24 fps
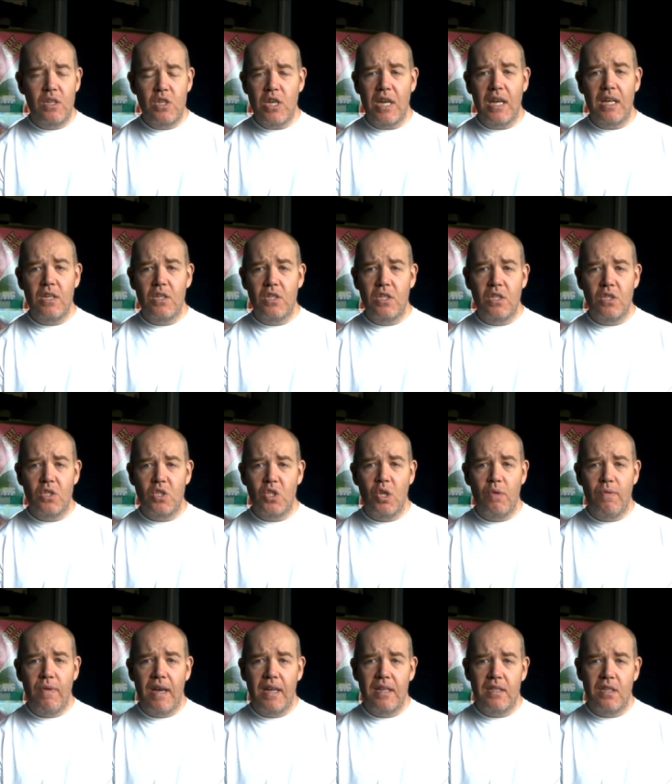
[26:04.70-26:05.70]
changed since
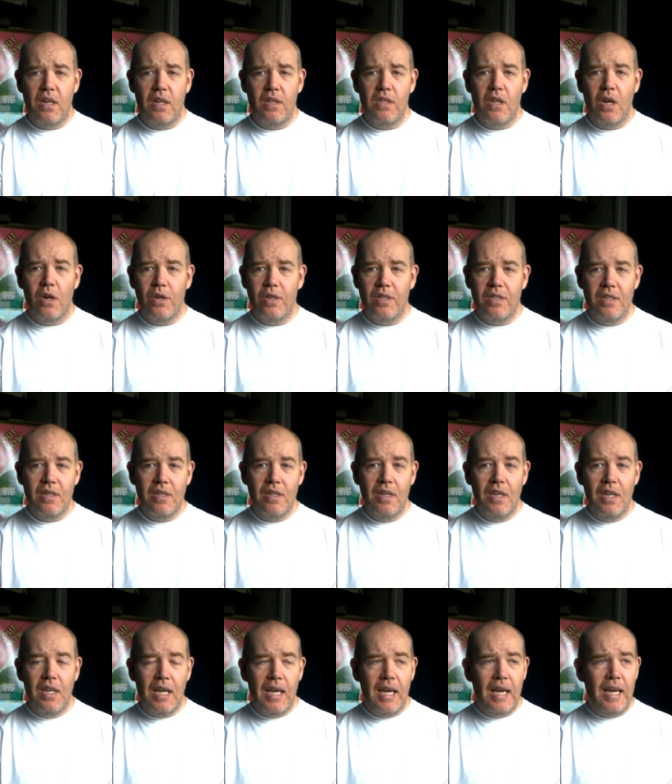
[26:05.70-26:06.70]
2009,
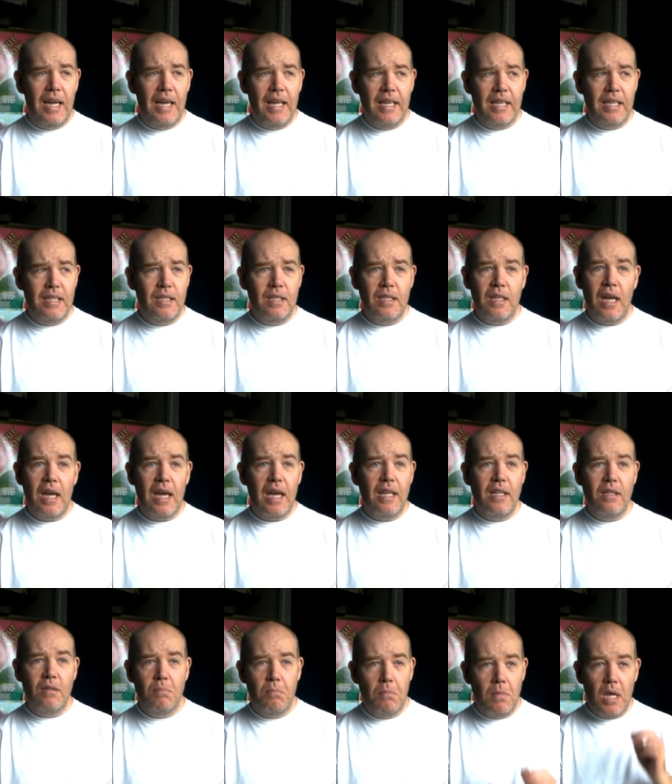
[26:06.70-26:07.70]

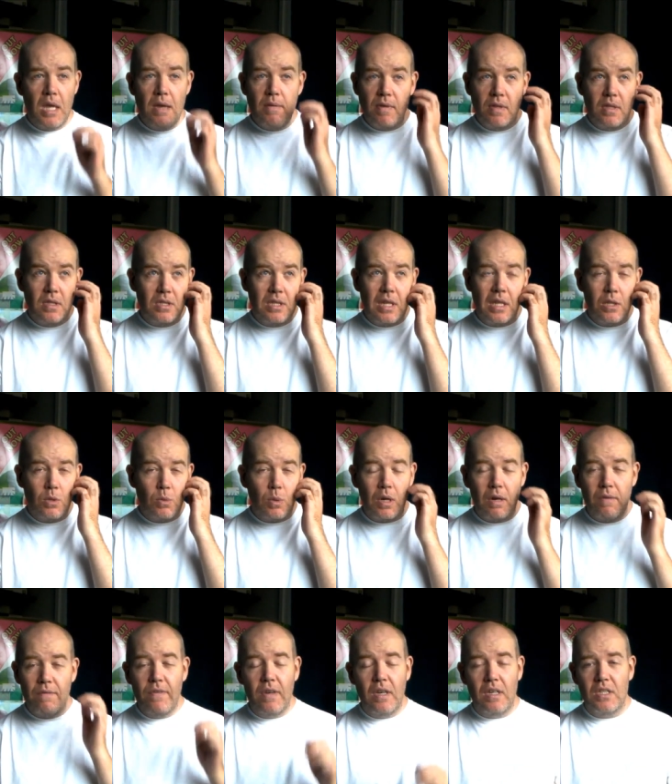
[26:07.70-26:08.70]
and even since when
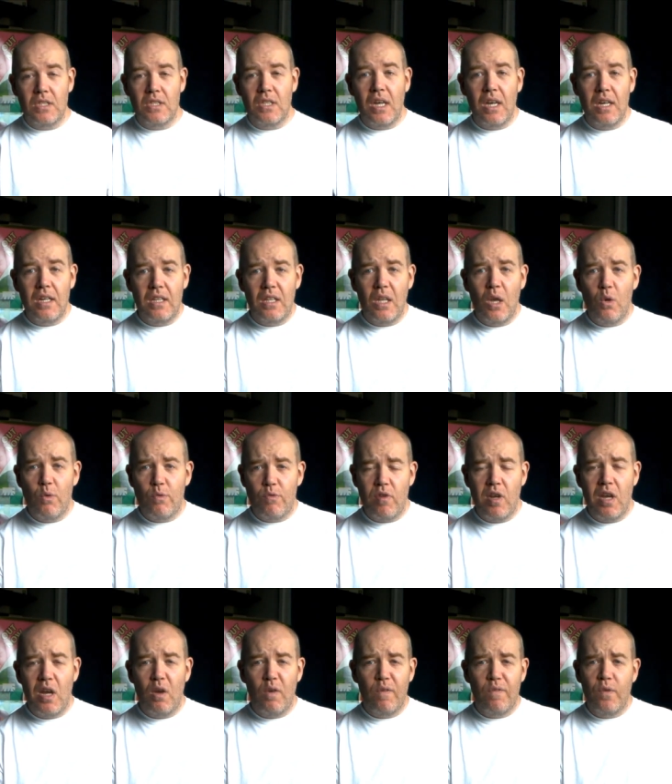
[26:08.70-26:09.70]
I first started in
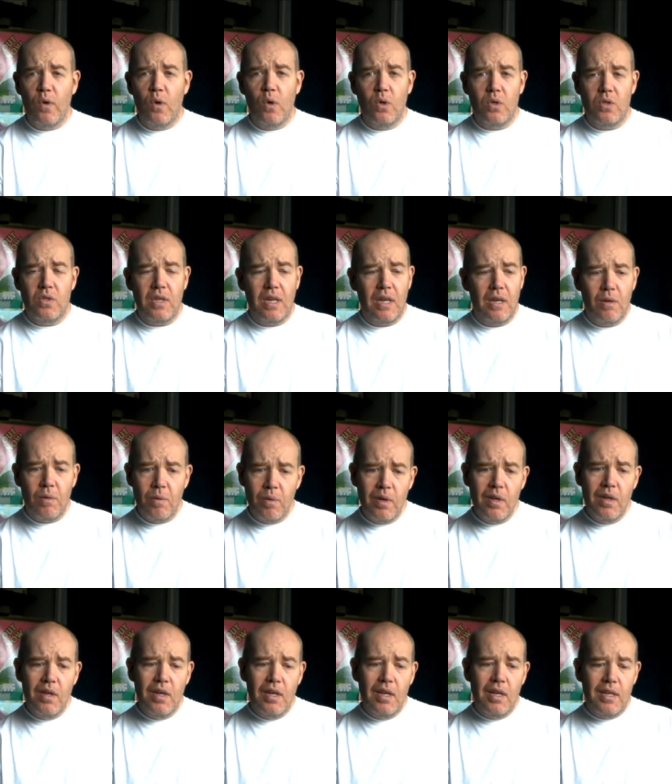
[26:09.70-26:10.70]
03, 04. So
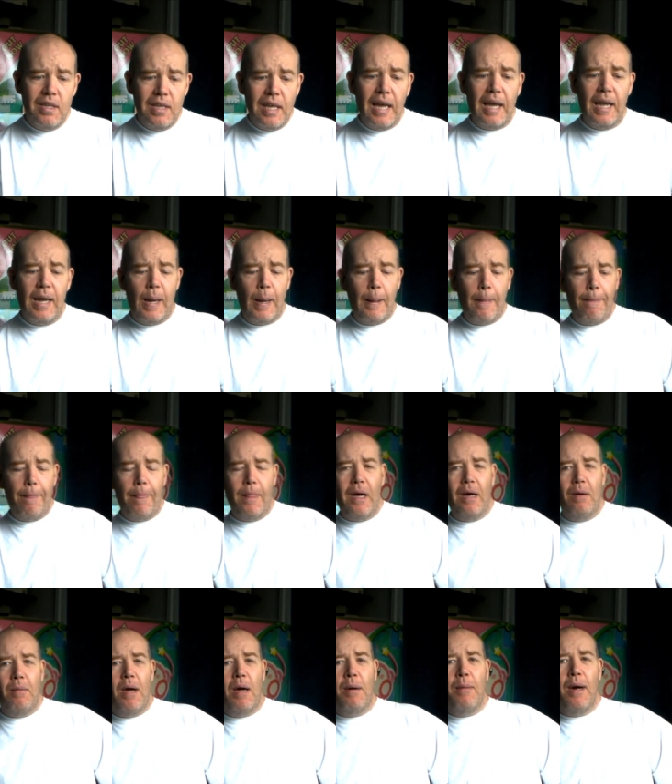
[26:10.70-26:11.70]
yeah,
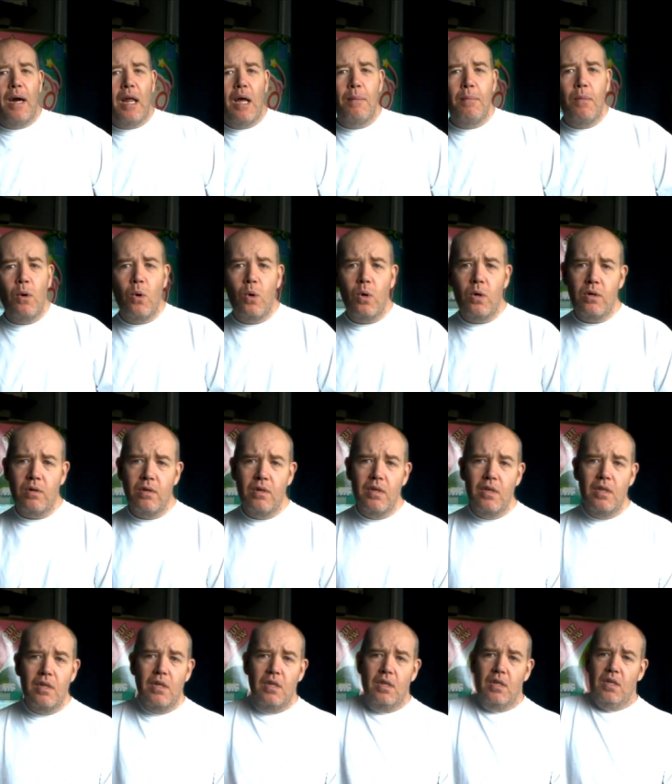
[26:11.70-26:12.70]
I'm a lot more
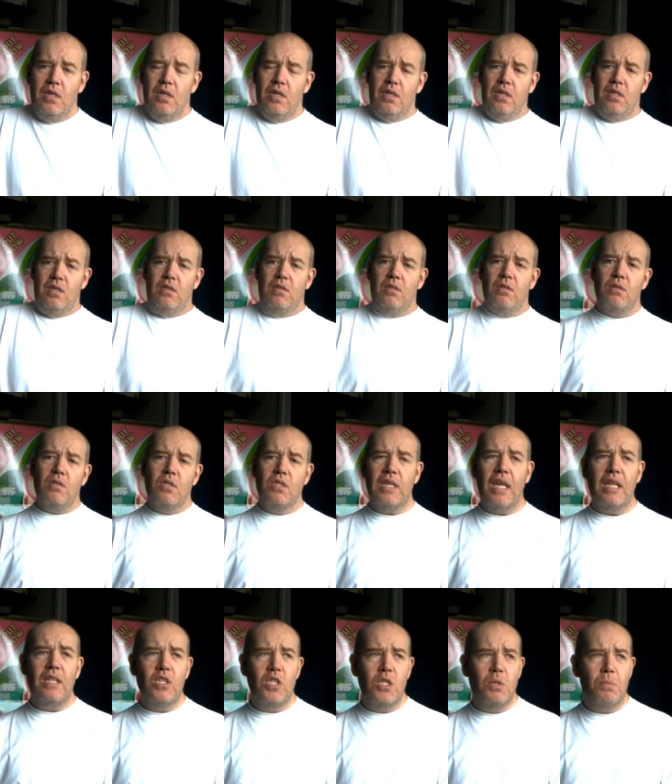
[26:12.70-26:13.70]

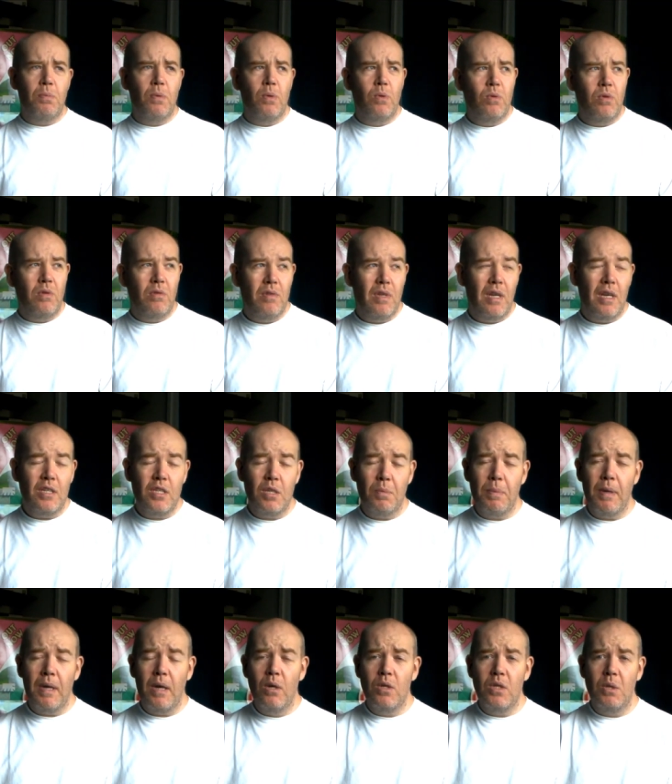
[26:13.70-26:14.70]
sensible, I
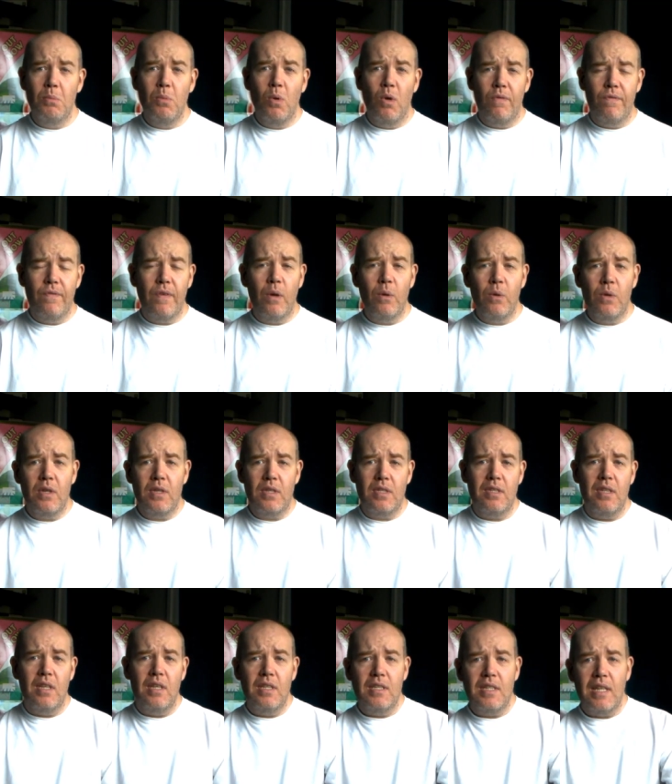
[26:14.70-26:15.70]
suppose, and more focused
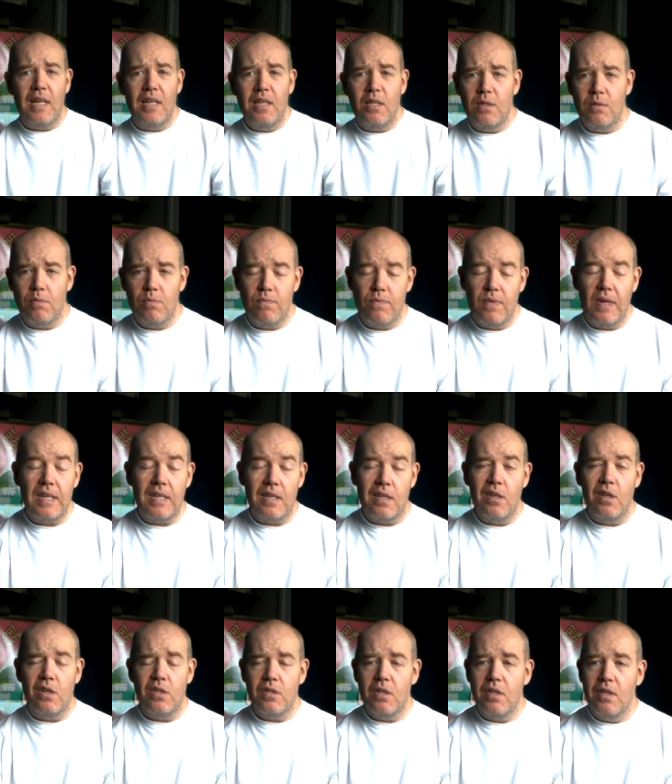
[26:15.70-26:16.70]
these days, thank
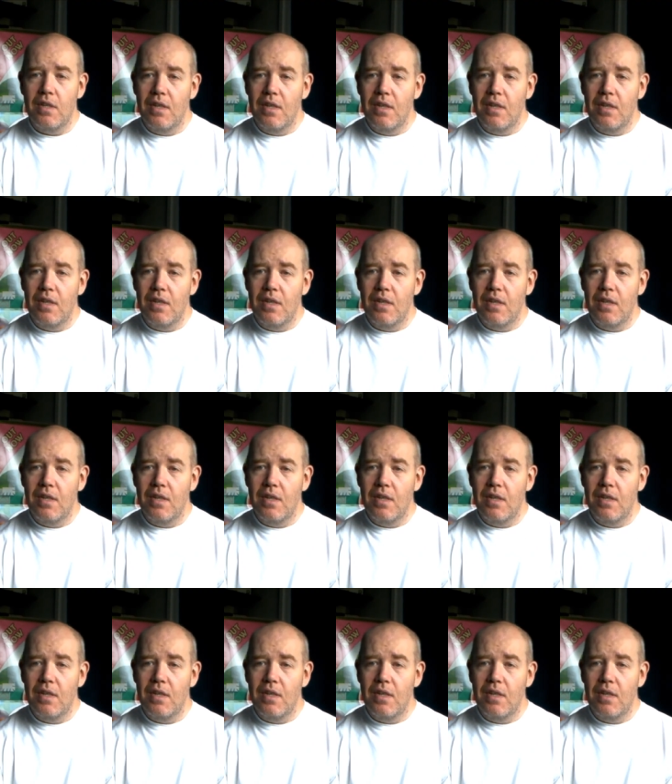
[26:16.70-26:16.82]
God.